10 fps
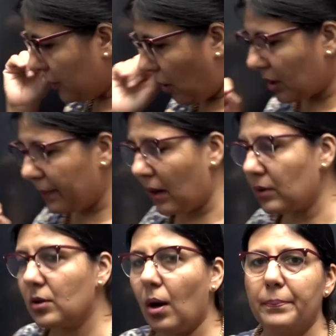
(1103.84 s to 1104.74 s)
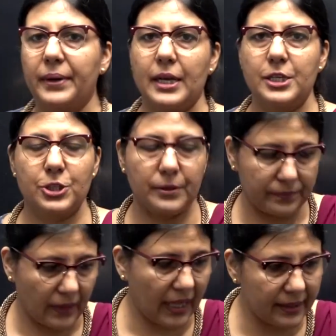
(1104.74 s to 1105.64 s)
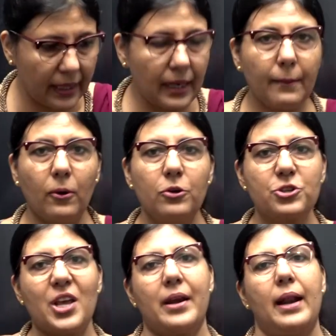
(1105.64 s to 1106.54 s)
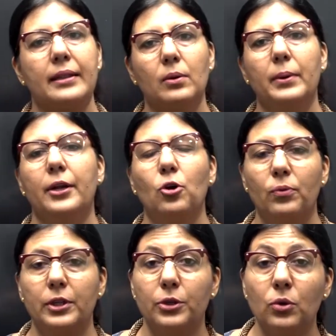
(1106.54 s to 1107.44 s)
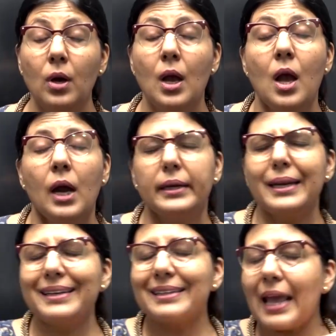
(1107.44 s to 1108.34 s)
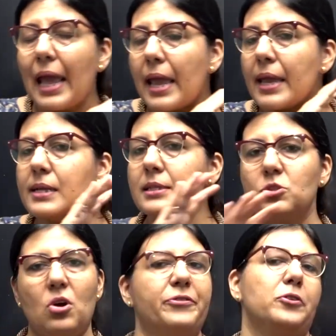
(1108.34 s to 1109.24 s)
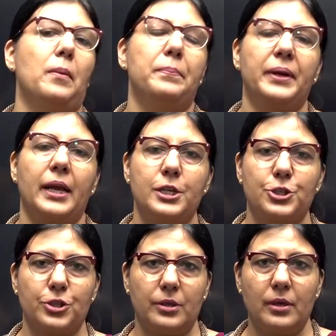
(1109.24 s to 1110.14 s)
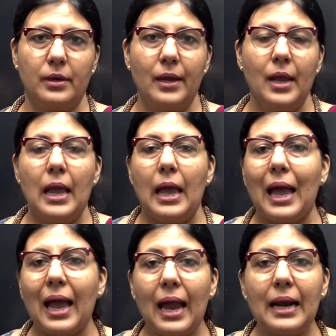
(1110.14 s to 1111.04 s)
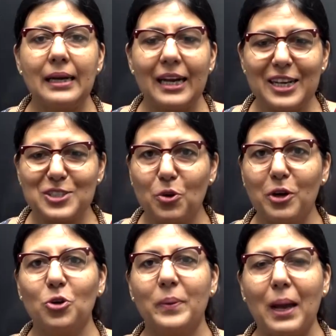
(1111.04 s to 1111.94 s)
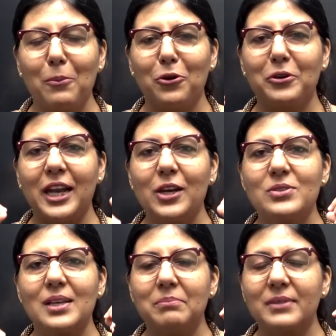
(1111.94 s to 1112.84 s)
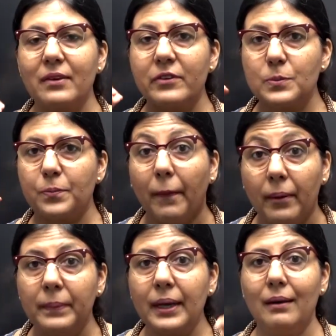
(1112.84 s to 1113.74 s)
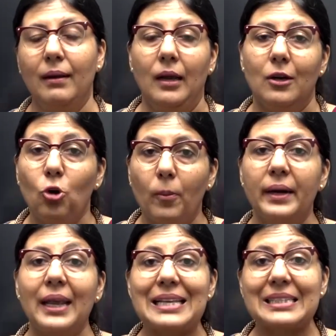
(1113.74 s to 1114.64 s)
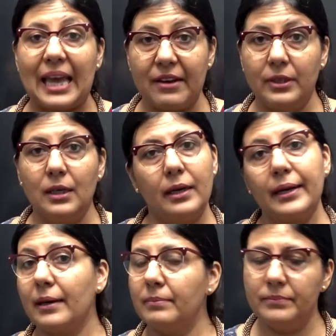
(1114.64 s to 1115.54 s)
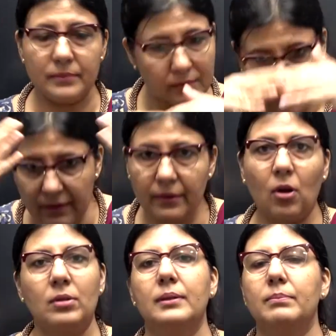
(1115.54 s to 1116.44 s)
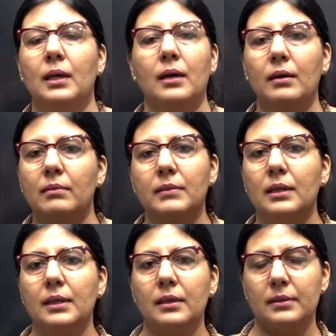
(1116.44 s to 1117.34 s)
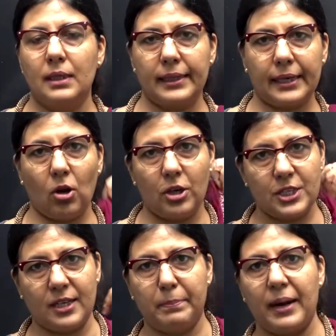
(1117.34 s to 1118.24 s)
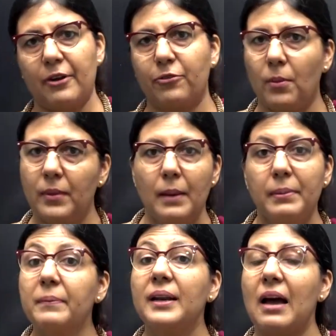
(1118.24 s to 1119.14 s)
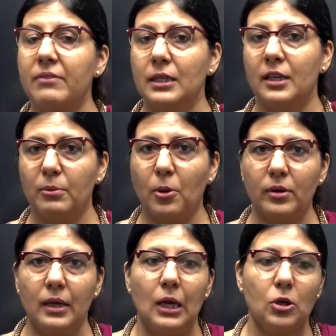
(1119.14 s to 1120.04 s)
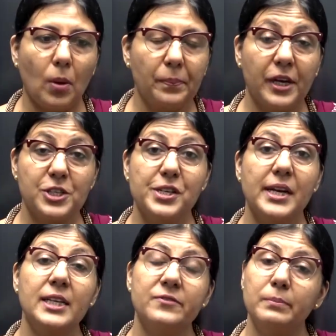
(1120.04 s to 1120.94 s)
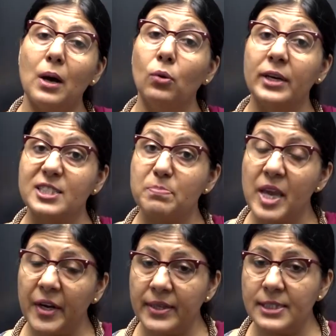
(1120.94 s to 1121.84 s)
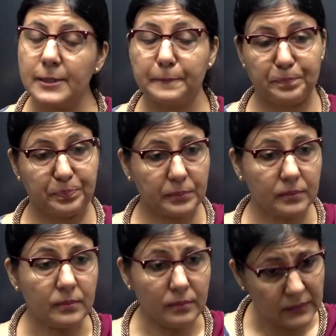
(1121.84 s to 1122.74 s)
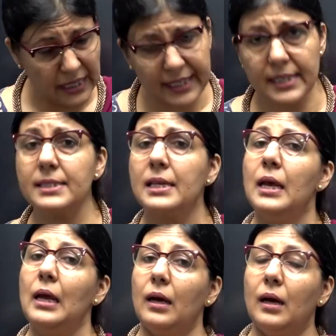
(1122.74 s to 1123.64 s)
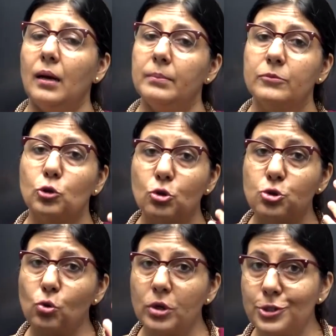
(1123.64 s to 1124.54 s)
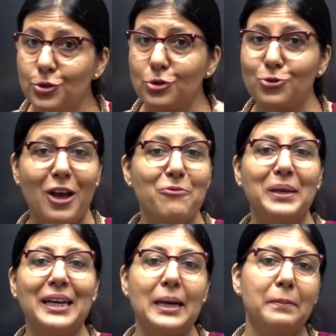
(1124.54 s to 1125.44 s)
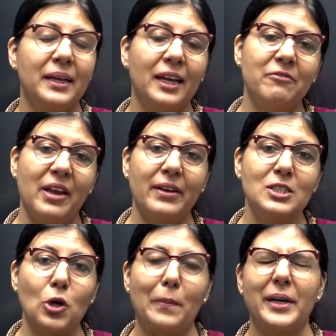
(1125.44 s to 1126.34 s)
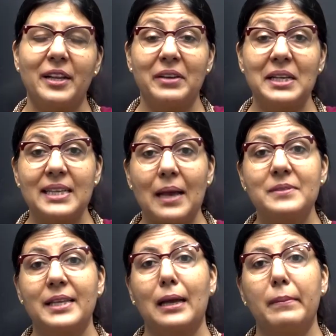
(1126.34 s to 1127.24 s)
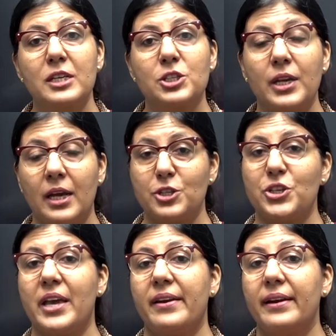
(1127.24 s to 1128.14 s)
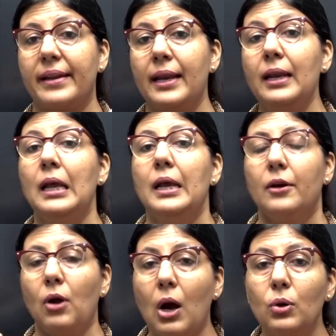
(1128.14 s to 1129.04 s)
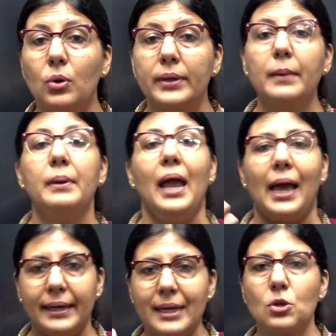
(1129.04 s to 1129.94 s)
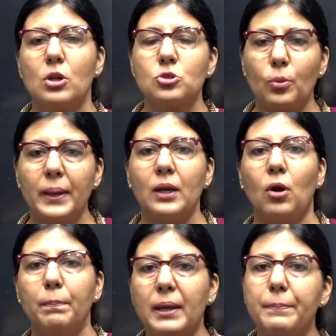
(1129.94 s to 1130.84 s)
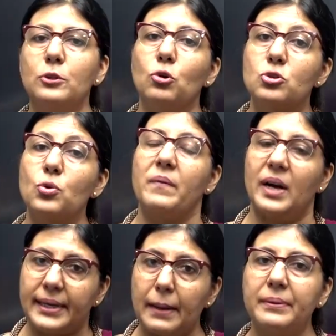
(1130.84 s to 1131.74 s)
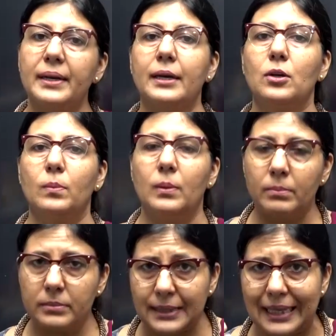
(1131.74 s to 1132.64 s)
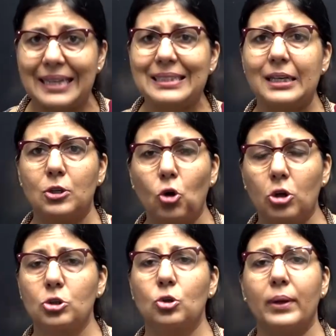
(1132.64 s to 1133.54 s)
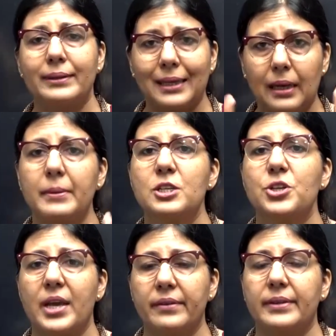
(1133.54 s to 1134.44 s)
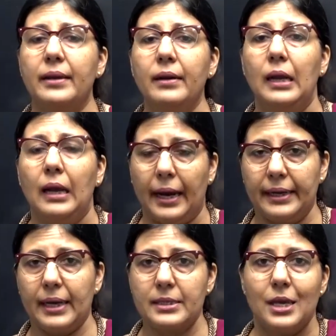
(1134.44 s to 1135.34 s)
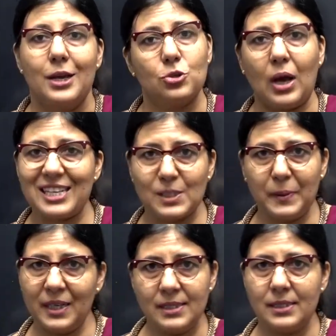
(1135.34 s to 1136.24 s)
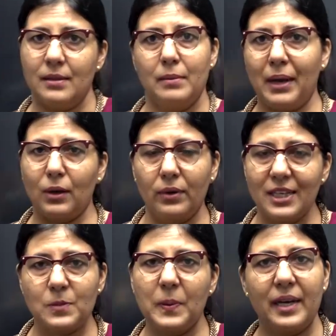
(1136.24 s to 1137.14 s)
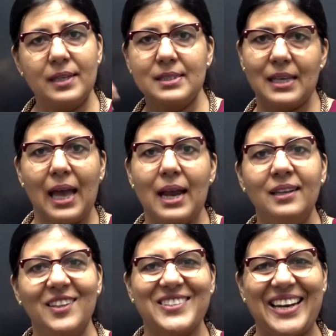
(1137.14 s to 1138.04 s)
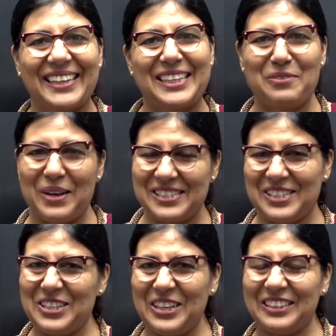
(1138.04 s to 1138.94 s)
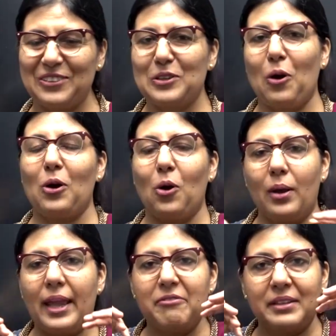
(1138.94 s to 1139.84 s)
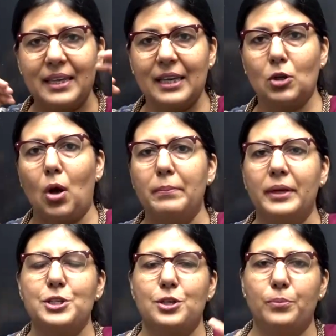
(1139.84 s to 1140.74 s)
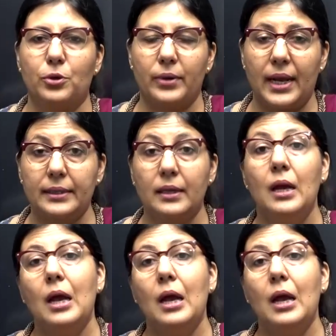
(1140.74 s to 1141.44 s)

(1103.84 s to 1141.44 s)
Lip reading: to talk about comprehension. And then I'm going to share another video with you, details of comprehension. And it is going to be, I'm going to tell you something which probably nobody has ever heard, and even on the technological platform, people haven't heard about comprehension. It is with my own experience. It is through students, those who have been attempting in various competitive exams, they come and share and tell, how to attempt. And it has also been on people, those who have attempted, selected, got through, and they come and share their ideas. So aspirants, my own experience, and the selected ones, everything in combination put together.